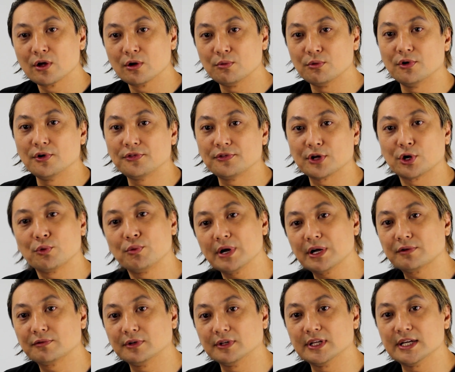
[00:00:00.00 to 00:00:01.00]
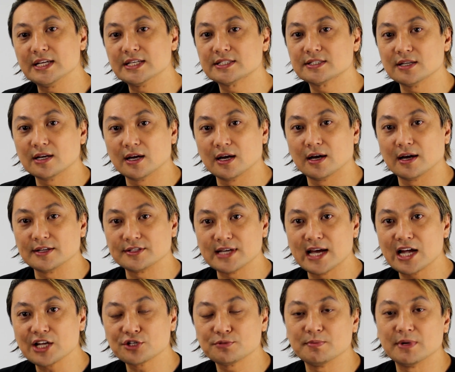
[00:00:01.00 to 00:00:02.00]
With a quick release
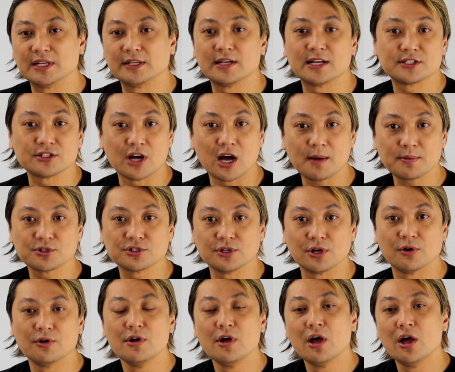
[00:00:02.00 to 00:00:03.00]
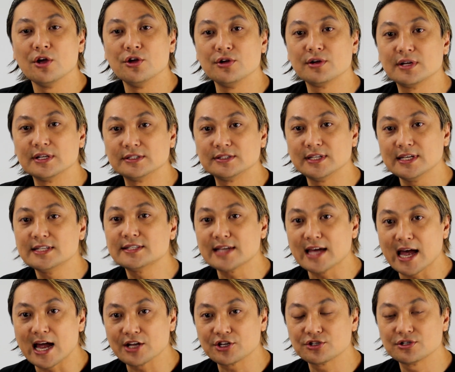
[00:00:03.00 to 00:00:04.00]
attachment that's optional, you can
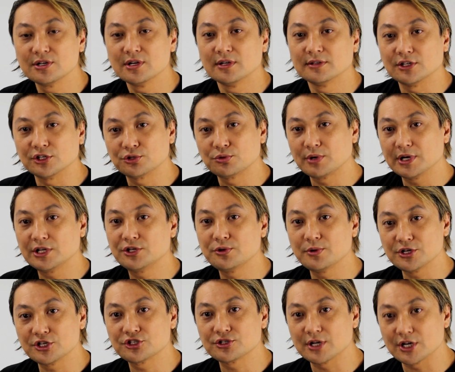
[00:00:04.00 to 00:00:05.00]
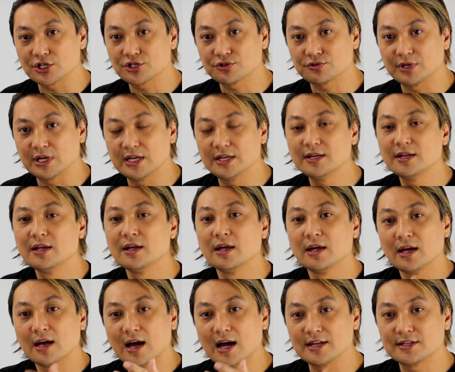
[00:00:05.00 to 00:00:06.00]
detach the 22-inch touchscreen,
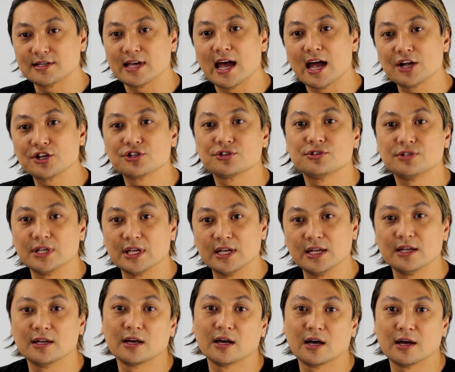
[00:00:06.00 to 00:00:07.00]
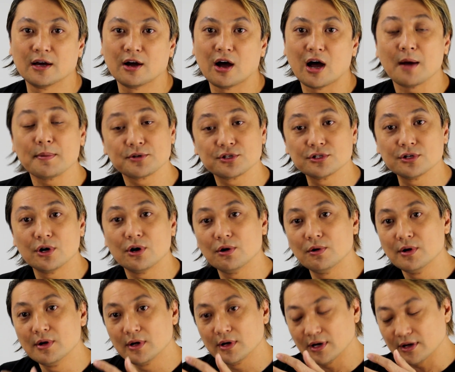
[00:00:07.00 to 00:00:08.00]
attach the
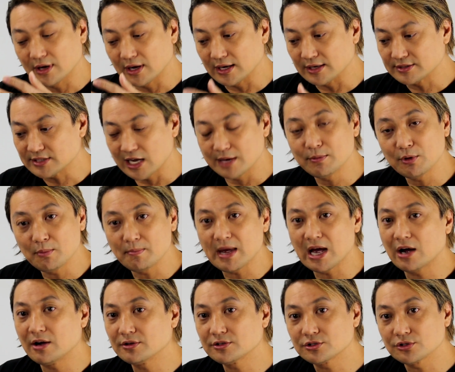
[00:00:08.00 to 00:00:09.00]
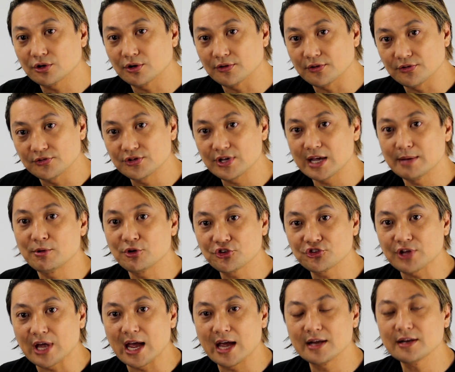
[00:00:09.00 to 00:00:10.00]
optional table mount or the table
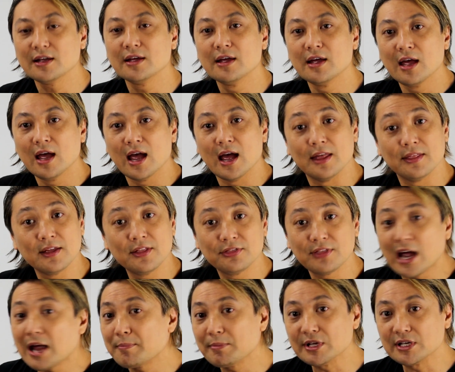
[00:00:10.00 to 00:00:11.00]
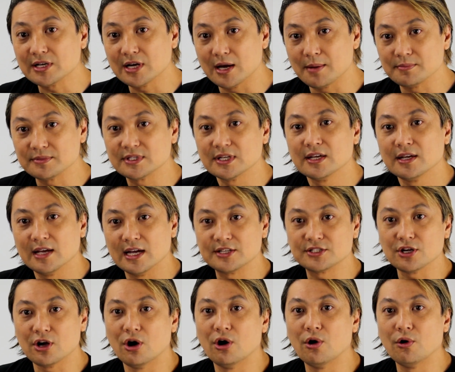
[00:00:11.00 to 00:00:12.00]
stand, and then that becomes
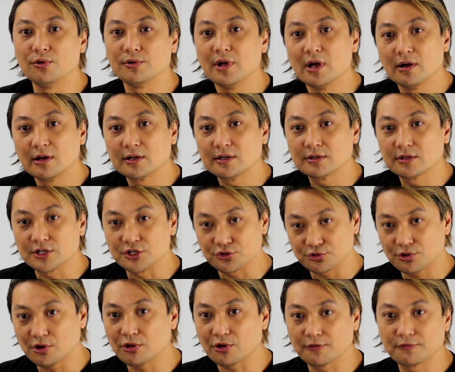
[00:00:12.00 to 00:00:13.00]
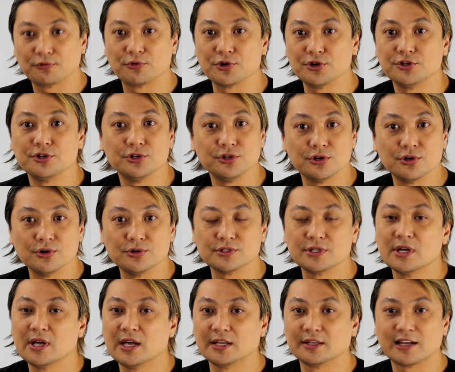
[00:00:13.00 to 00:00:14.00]
its own controller for you to
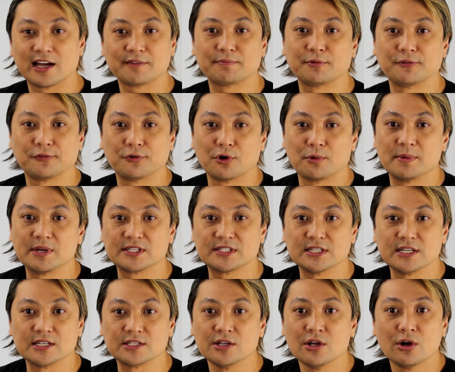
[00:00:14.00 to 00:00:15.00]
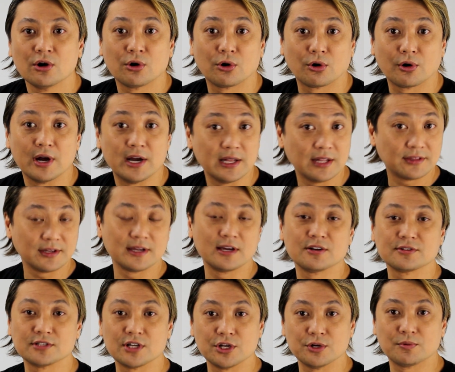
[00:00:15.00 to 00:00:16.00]
use in live performances or anything
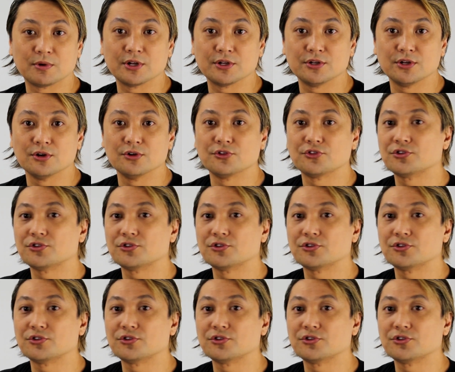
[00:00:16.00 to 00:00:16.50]
else that you want to do.